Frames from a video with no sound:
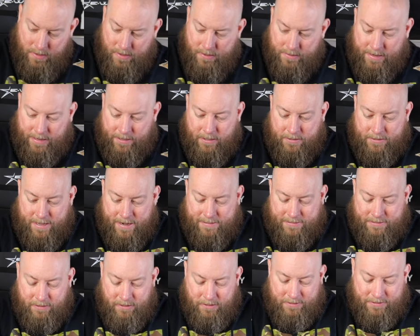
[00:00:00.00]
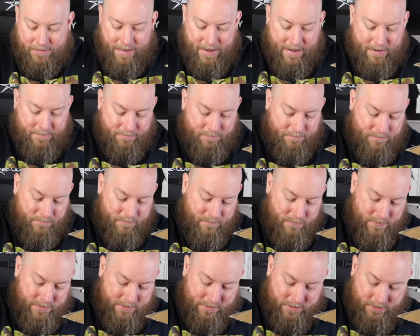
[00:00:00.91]
That looks like
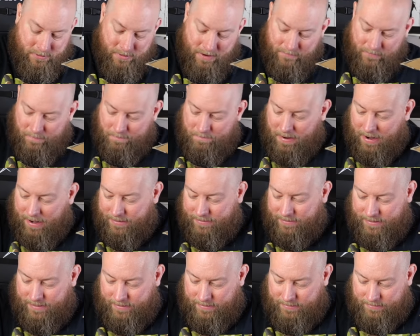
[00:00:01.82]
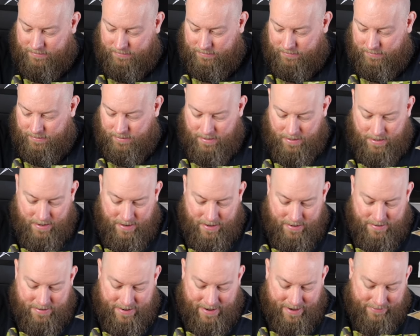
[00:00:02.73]
whoever bought this.
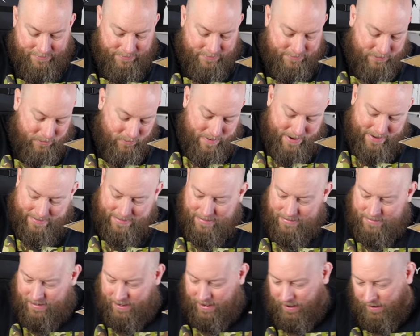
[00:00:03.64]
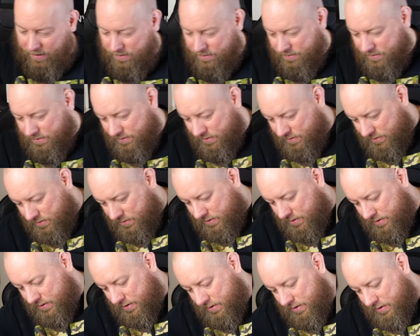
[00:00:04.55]
Now how does this go back in there?
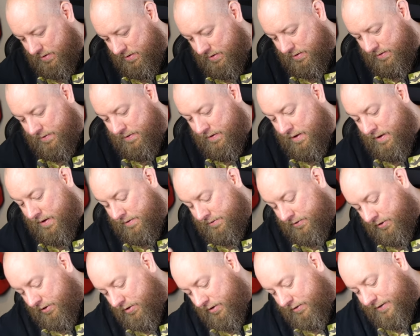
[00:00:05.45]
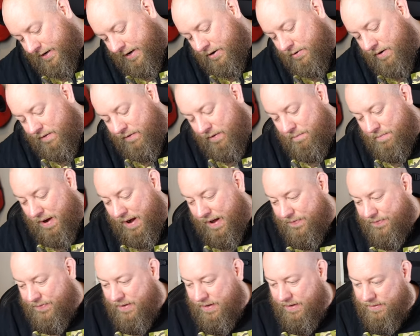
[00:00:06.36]
So it looks like whoever
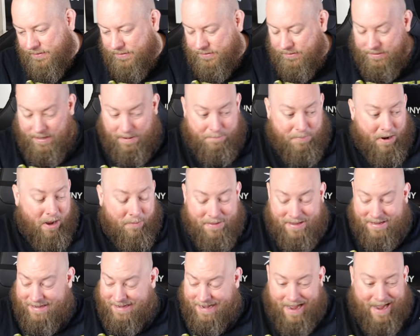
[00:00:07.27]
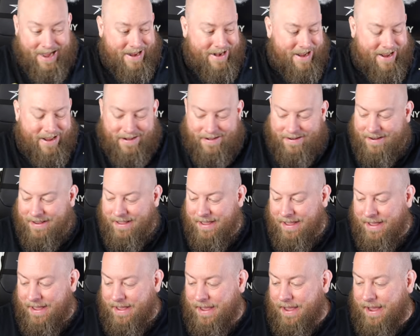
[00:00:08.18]
bought this, they probably got it
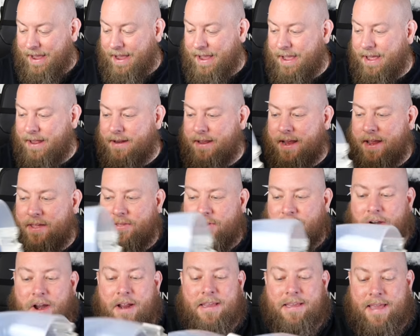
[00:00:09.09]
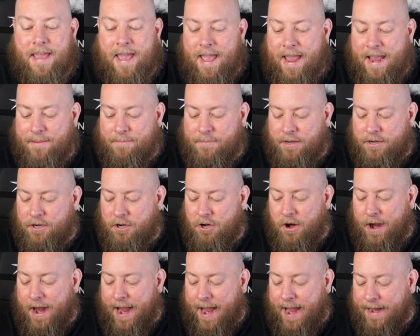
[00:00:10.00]
and either it came
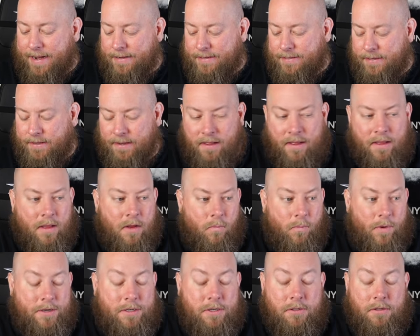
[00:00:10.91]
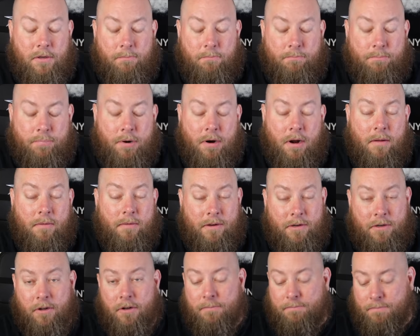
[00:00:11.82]
cracked, which is a
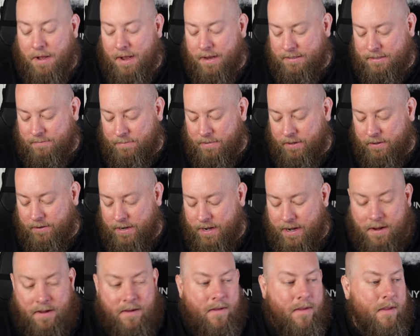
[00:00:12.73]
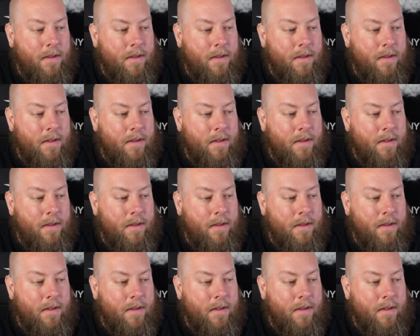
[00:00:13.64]
good possibility.